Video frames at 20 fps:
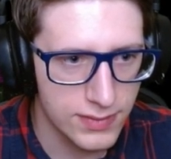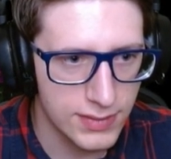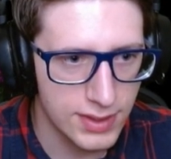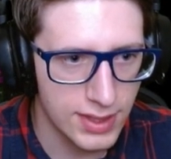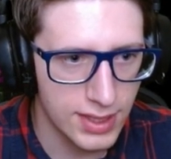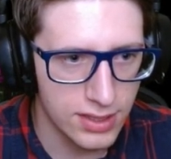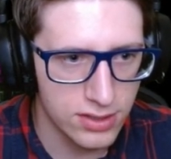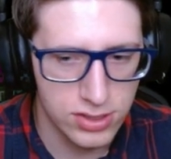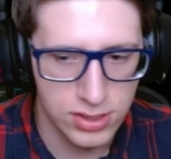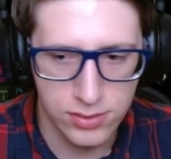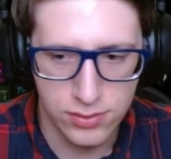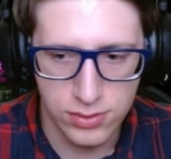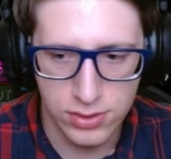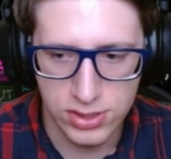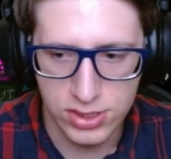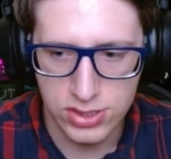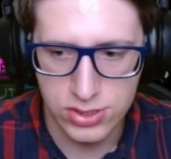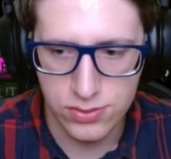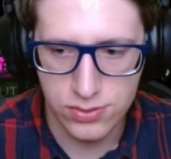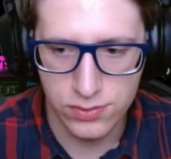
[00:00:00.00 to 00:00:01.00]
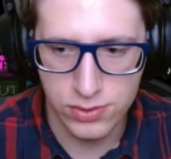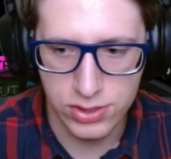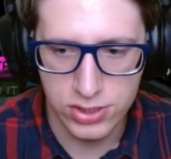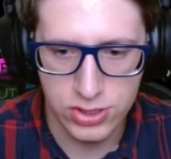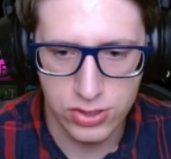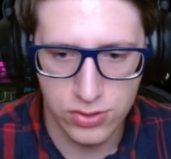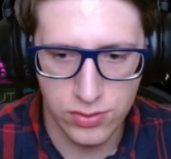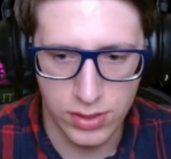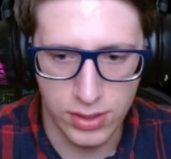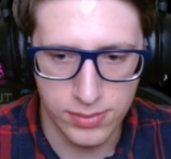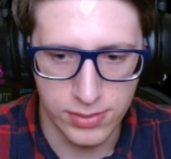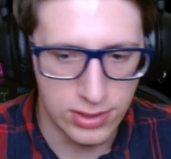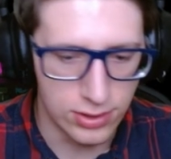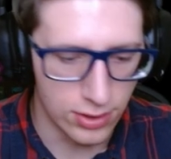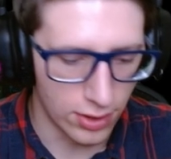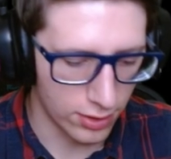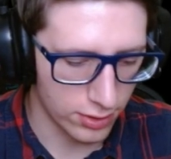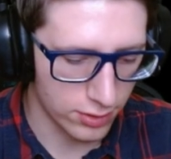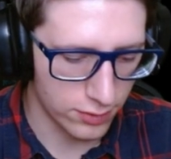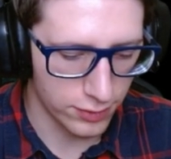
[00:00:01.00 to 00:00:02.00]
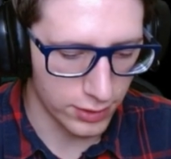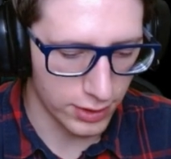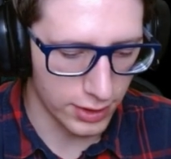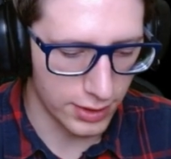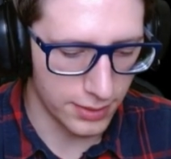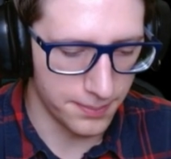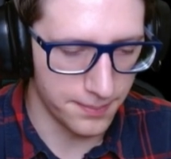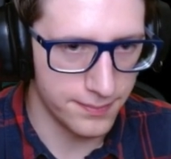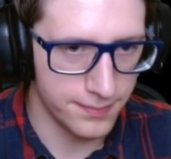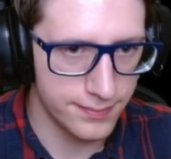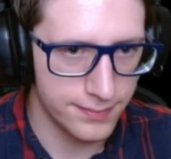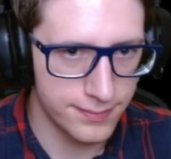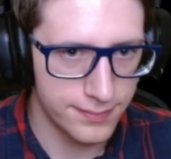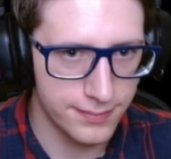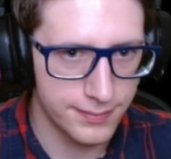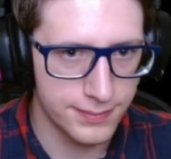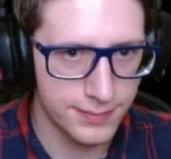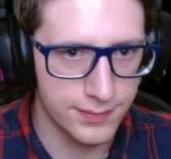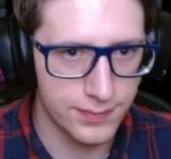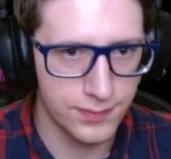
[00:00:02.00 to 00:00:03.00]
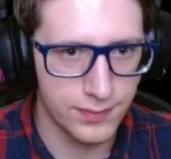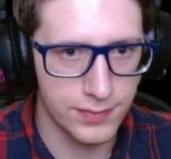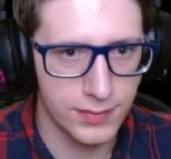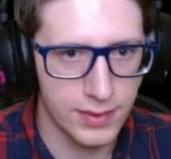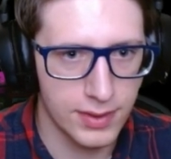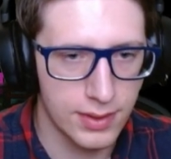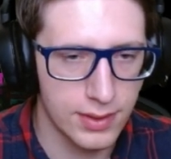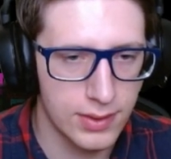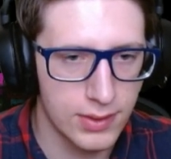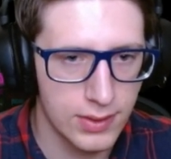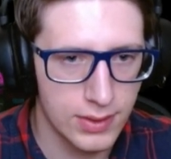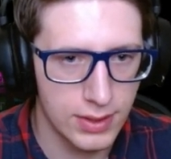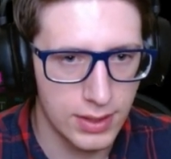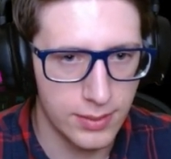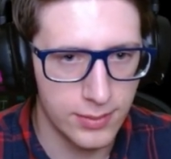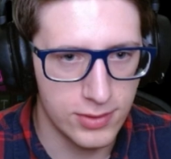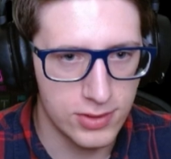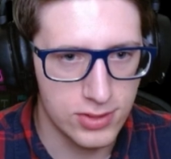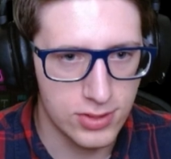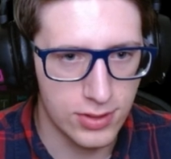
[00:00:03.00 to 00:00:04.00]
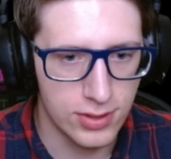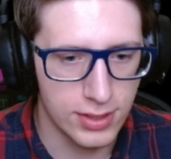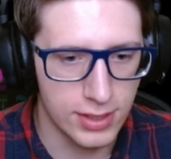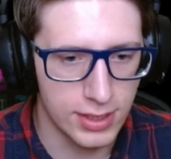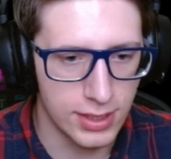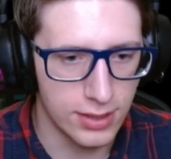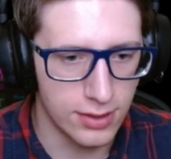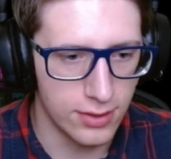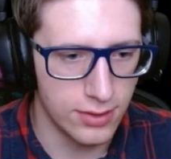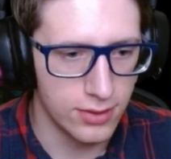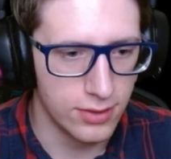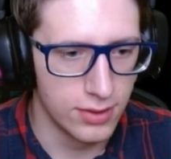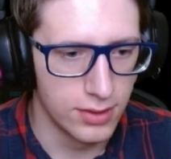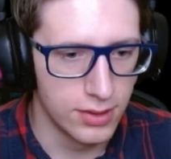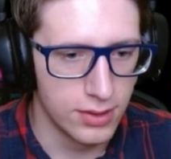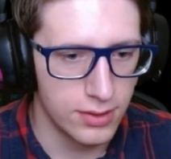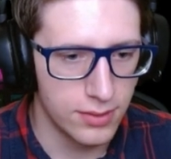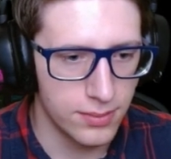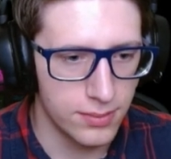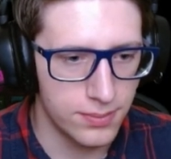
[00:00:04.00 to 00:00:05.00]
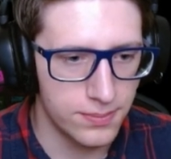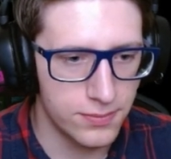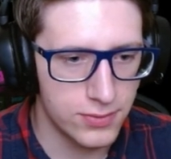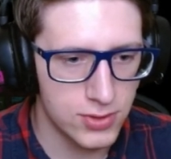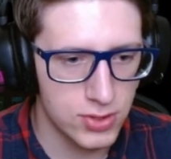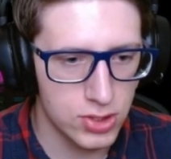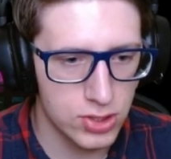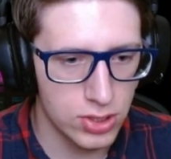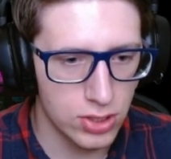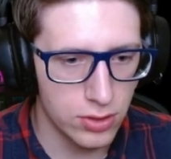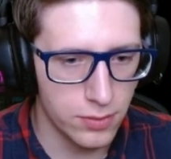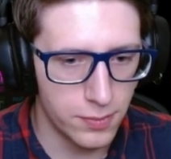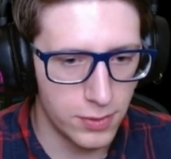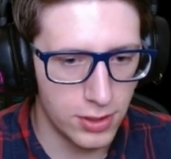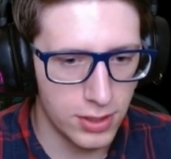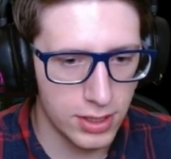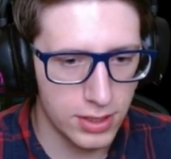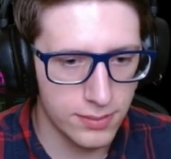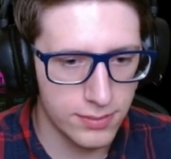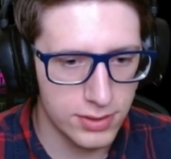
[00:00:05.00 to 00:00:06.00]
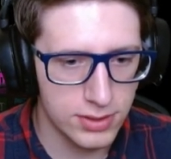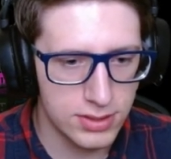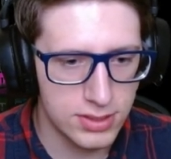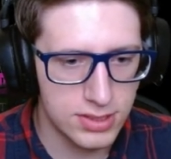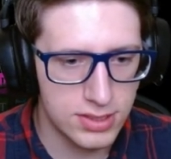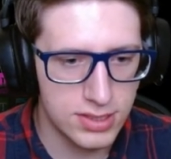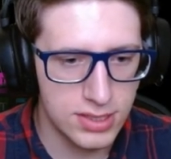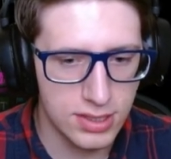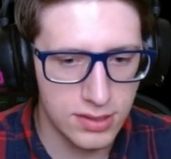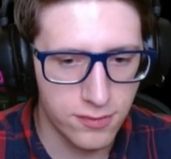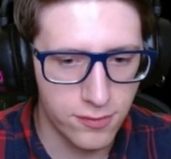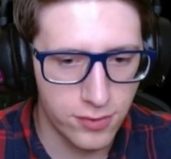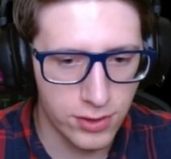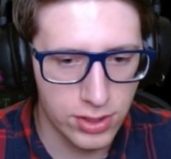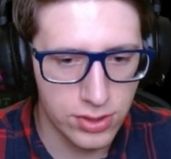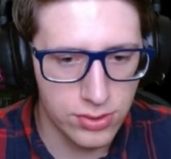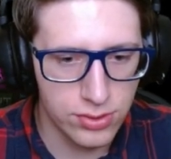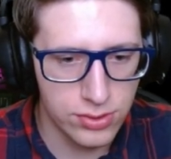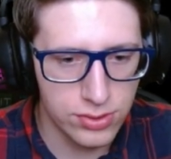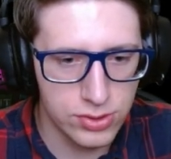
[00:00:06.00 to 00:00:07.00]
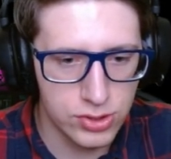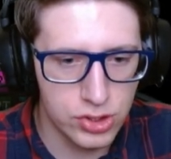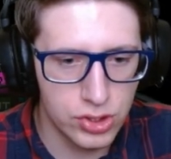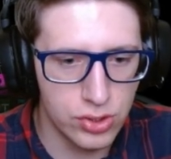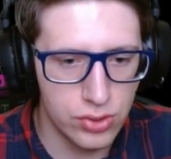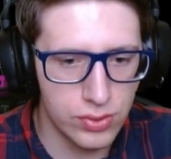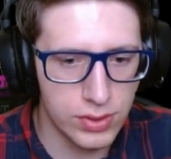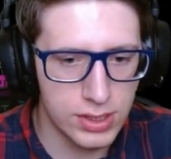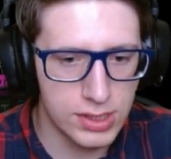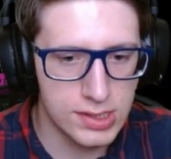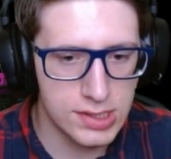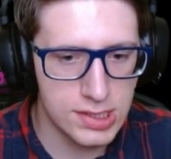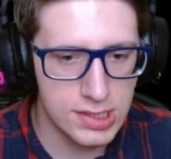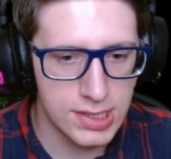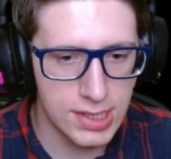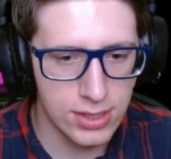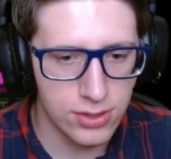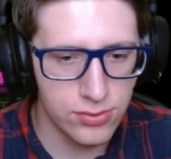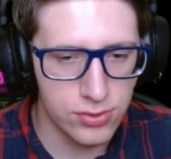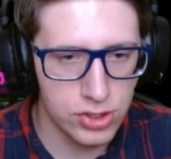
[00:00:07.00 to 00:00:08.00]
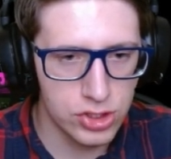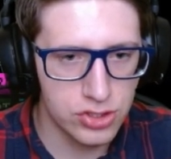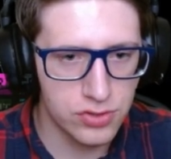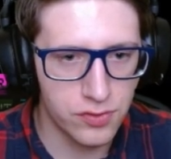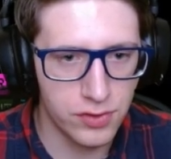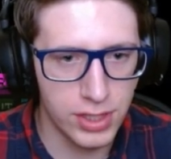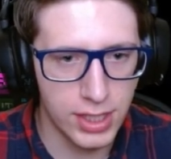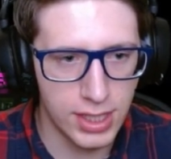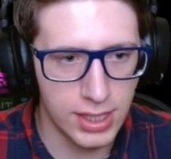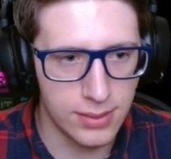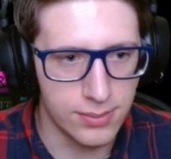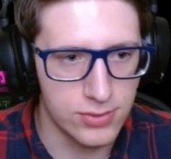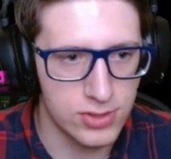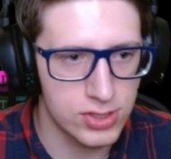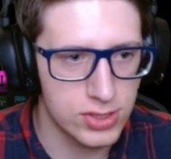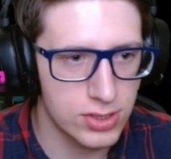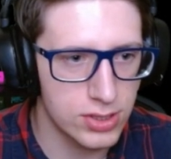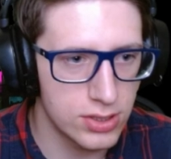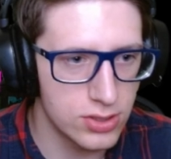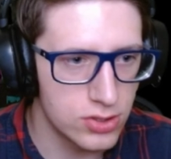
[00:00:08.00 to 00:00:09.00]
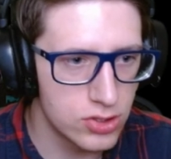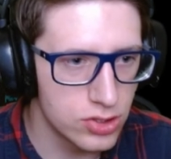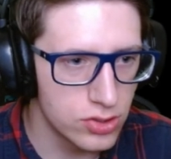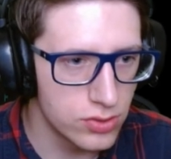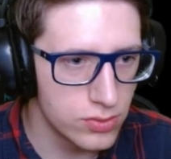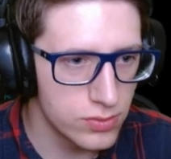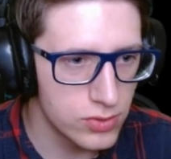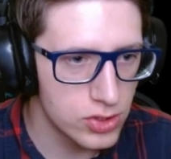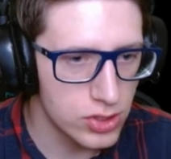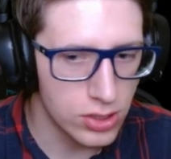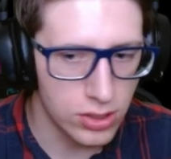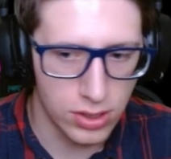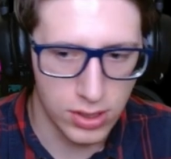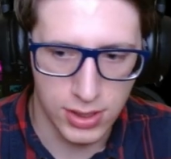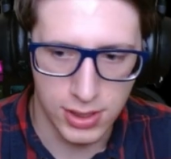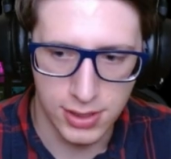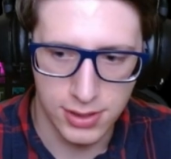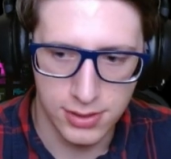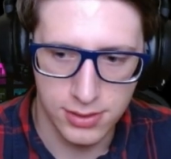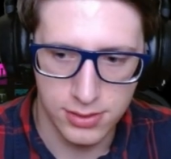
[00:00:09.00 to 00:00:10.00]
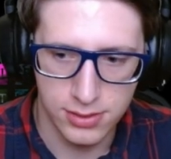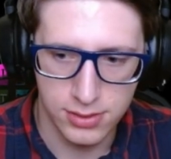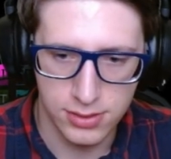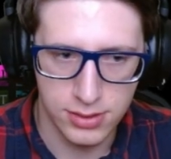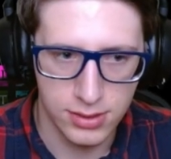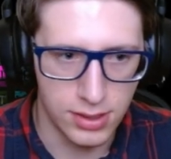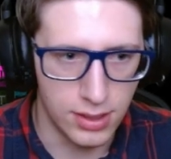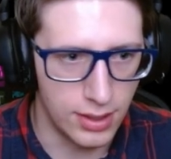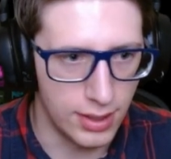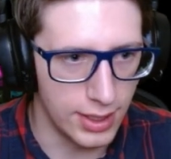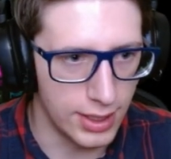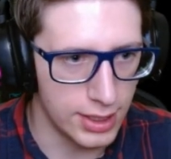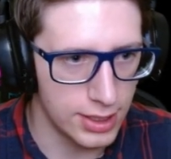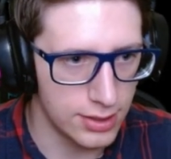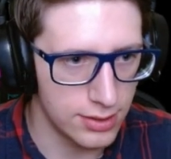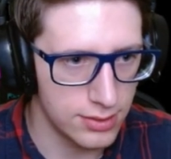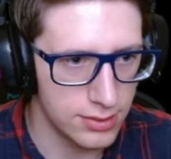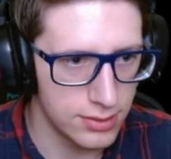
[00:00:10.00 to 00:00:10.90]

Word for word: Actually, we'll just we'll just grab the Dark Flame. It's already here. Slow burning but difficult to extinguish flames. Consumes all. Alright.